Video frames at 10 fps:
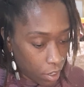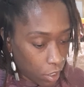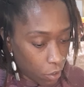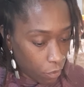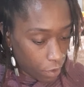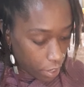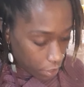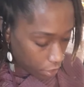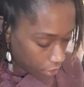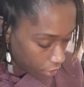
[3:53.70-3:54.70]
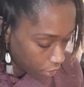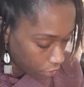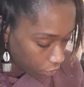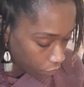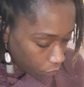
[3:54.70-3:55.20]
clarify the Nine
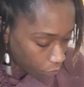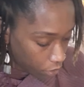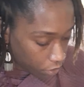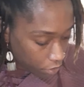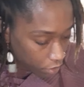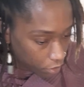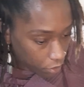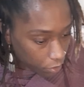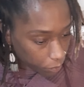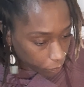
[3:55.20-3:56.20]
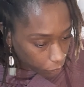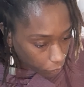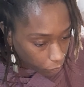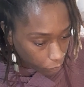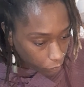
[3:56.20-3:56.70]
of Wands.
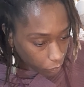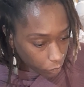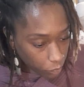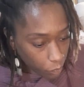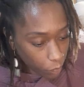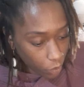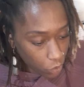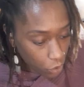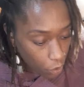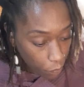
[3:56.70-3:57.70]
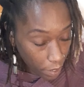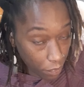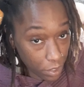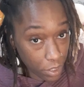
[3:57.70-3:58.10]
So we have the